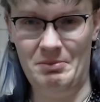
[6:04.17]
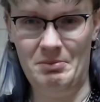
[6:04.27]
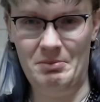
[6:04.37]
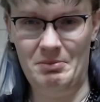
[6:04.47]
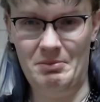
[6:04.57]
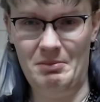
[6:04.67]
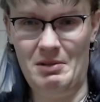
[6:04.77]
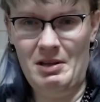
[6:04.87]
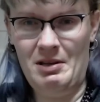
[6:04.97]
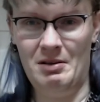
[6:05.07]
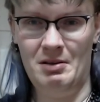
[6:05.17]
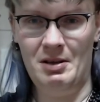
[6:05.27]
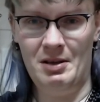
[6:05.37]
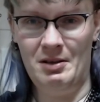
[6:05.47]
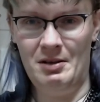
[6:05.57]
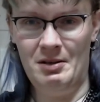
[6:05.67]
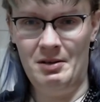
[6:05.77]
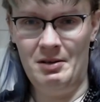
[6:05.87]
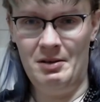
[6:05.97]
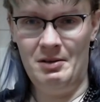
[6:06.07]

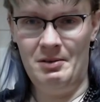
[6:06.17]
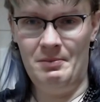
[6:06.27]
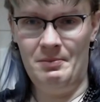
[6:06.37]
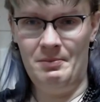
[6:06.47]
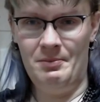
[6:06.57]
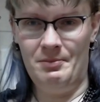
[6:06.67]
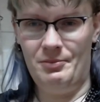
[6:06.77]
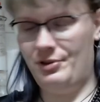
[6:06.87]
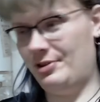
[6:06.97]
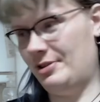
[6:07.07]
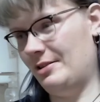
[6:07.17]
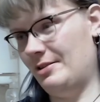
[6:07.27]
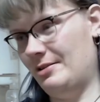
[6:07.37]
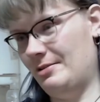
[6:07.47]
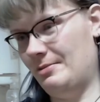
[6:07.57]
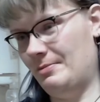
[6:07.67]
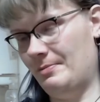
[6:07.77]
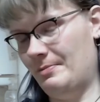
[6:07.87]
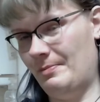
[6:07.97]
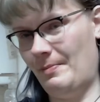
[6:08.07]

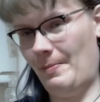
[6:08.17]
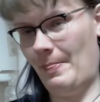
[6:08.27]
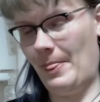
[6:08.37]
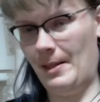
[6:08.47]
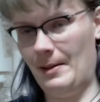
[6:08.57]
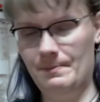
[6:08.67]
Nobody speaks.